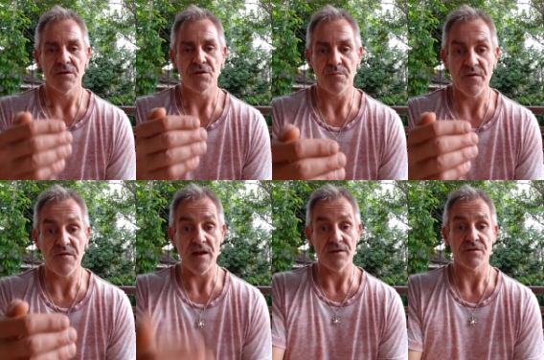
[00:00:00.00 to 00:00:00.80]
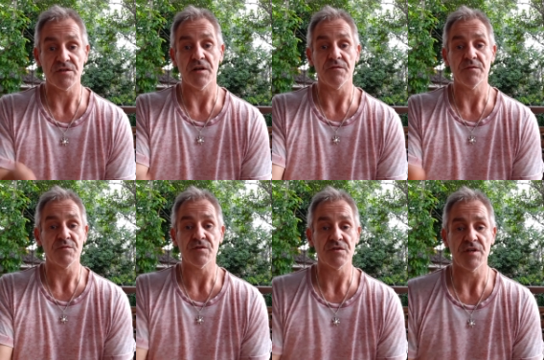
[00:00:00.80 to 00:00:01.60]
to prevent yourself from
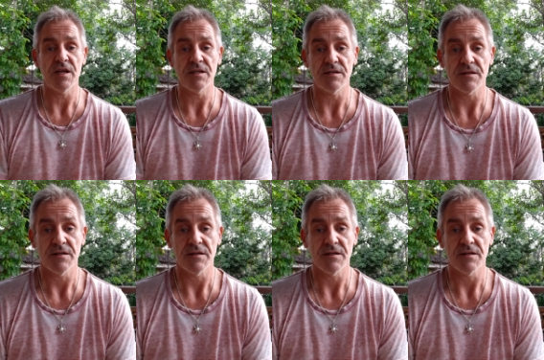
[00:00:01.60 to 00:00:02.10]
succeeding.